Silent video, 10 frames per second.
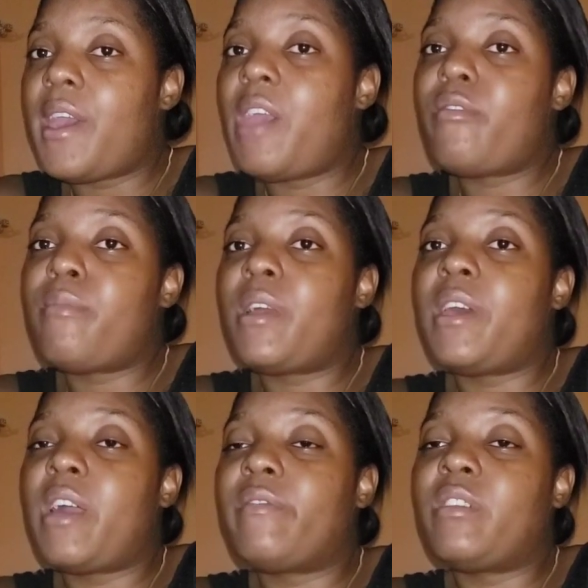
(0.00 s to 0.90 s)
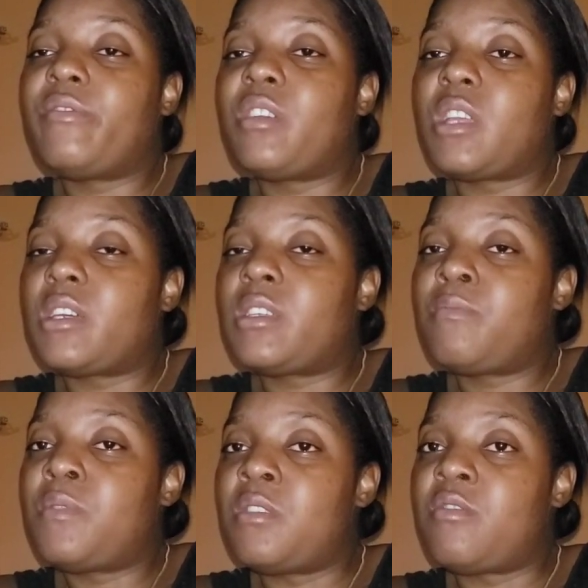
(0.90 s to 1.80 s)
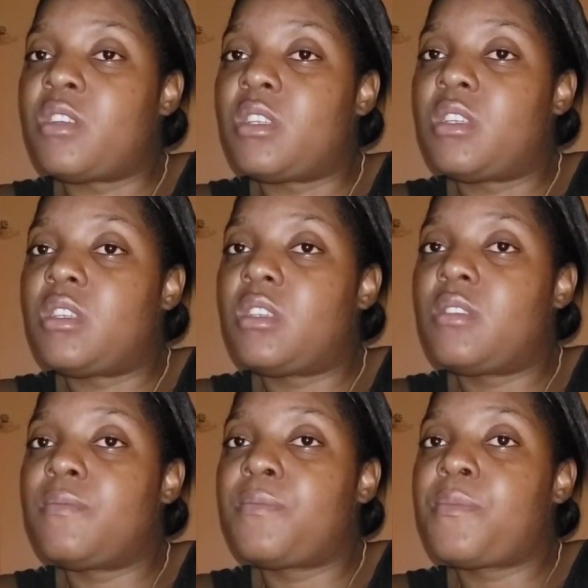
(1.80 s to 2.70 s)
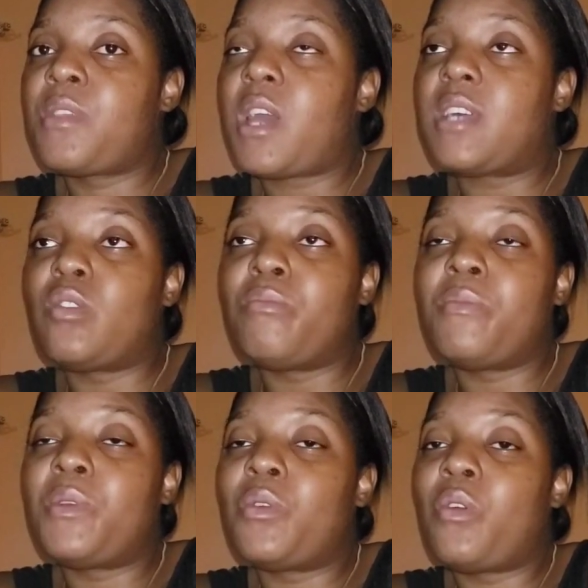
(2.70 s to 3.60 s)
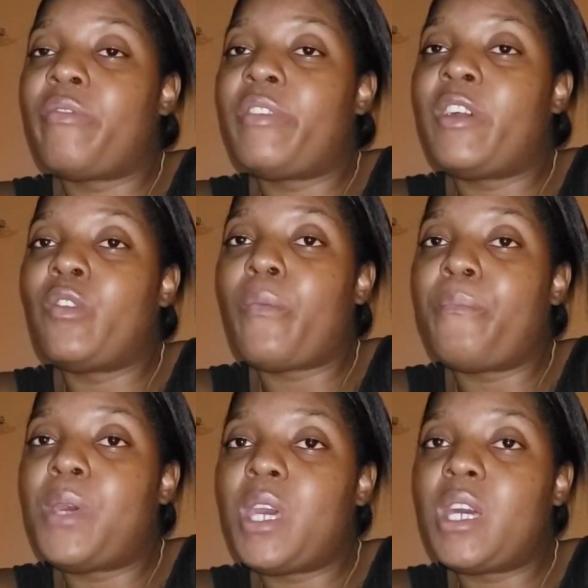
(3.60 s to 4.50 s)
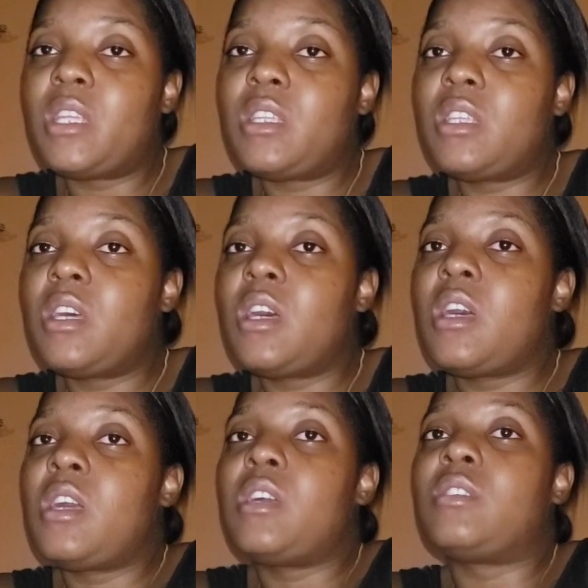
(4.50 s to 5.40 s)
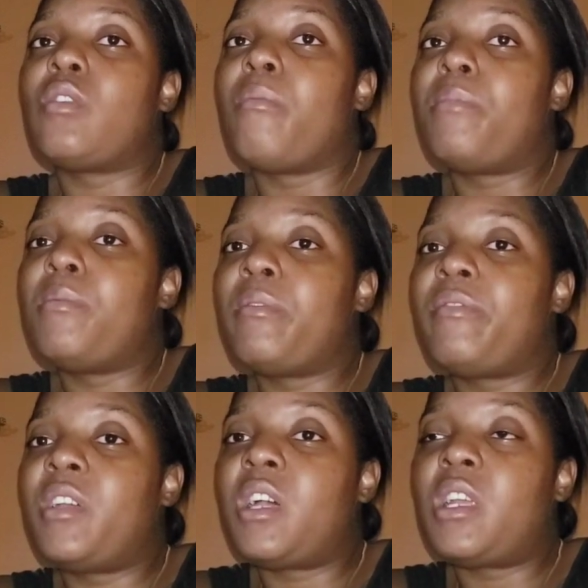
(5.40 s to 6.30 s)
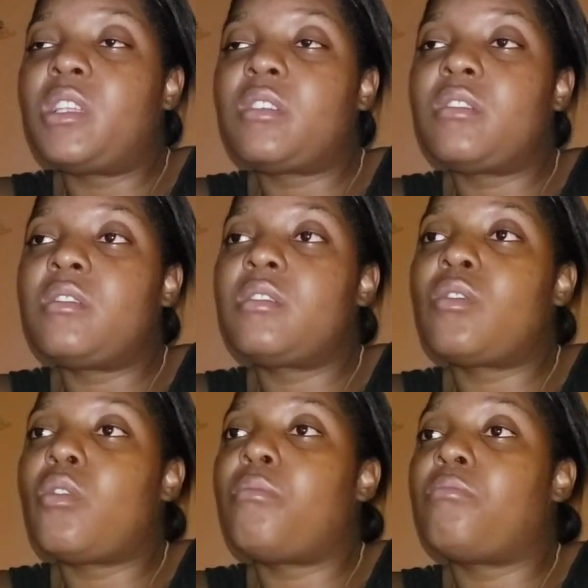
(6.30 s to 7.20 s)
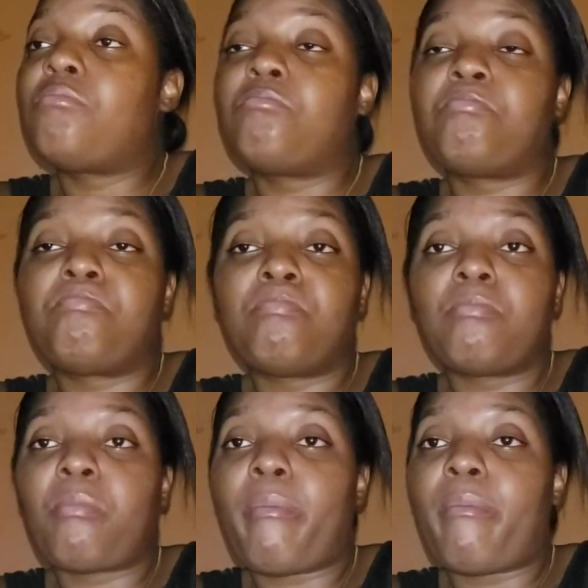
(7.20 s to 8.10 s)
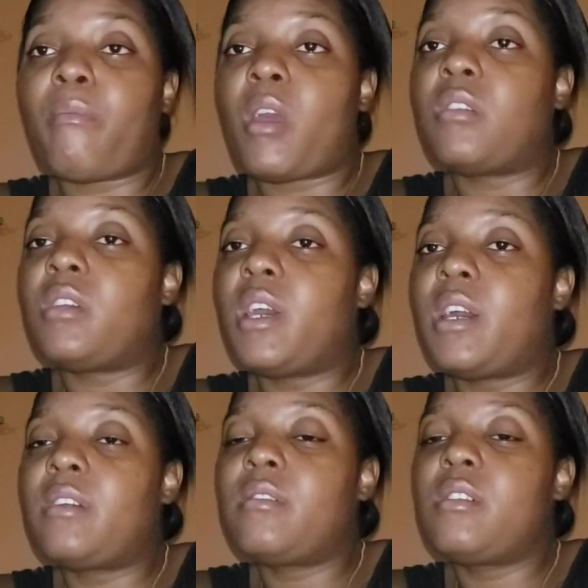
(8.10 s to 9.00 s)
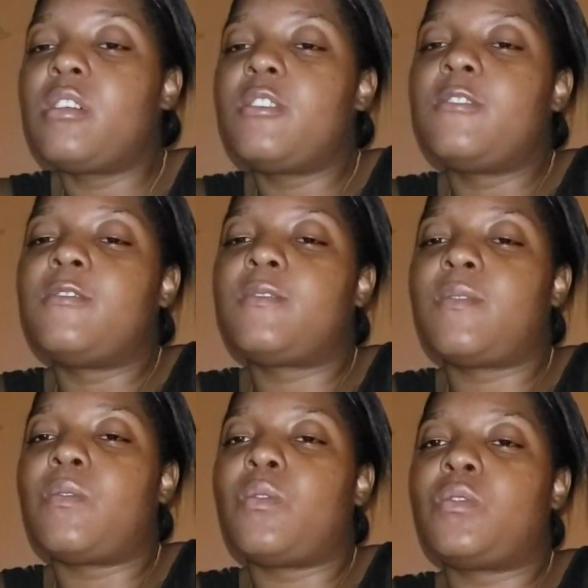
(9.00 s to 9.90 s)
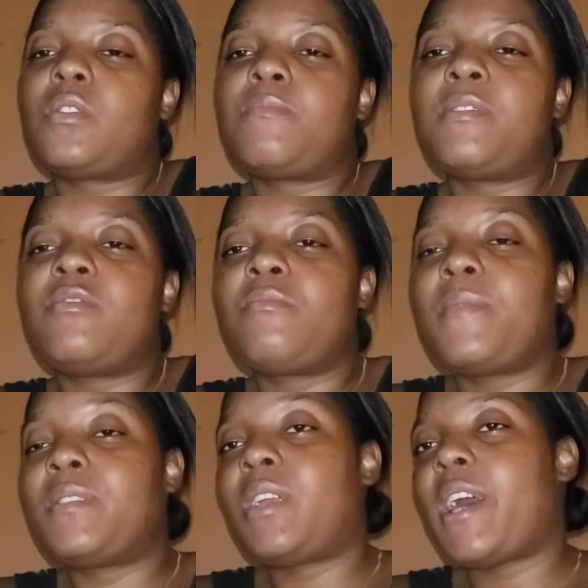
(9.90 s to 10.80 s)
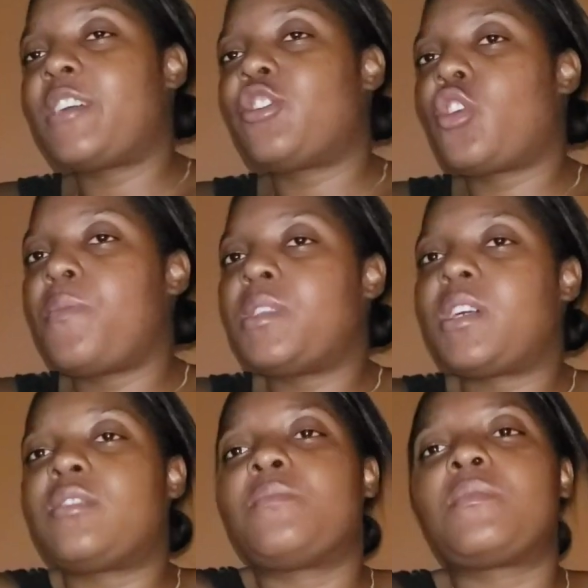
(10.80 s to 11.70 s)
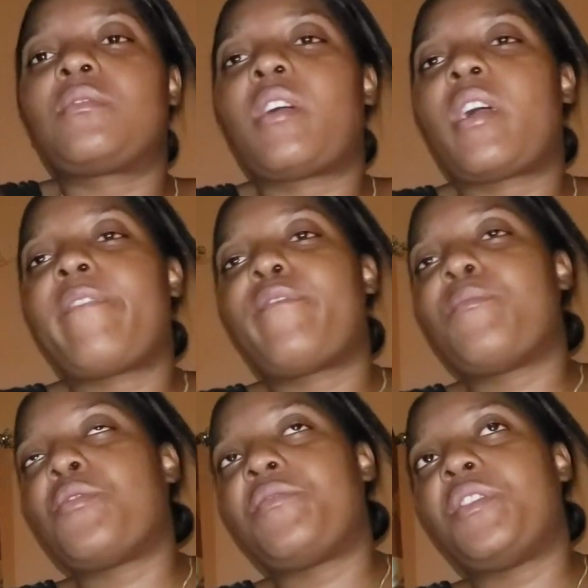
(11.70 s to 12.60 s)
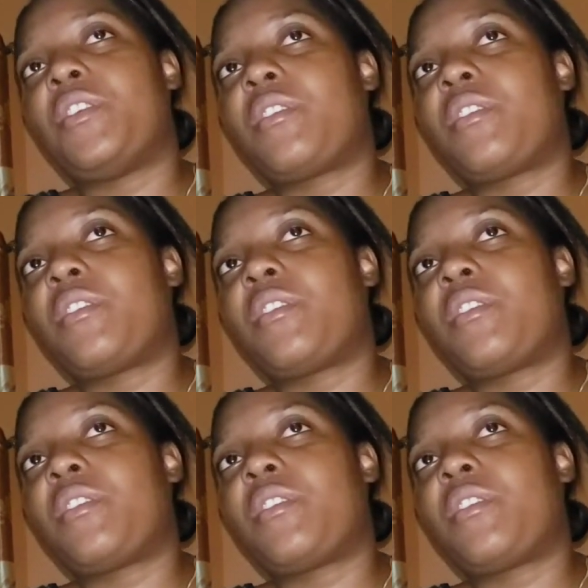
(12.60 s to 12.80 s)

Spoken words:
Everybody have different experience. Cause some people don't feel no pain, some people feel a little, some, yeah. So just please remember to like, share, comment and subscribe for more video.